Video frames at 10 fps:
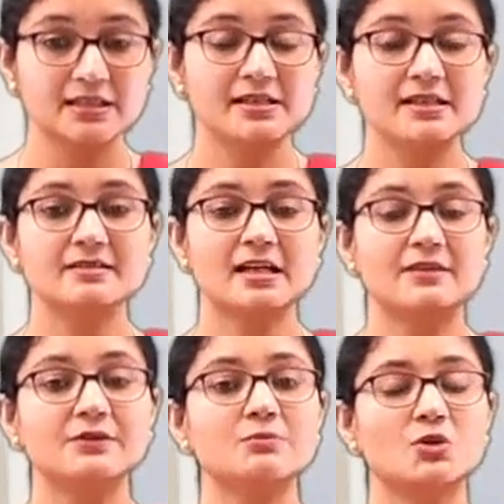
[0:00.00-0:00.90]
he is
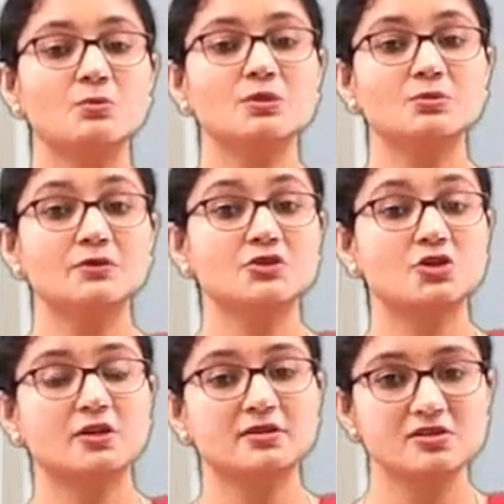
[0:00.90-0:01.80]
having problem of
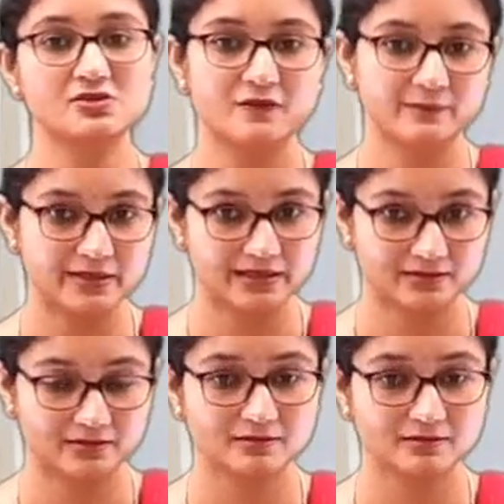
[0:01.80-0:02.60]
shortness of breath.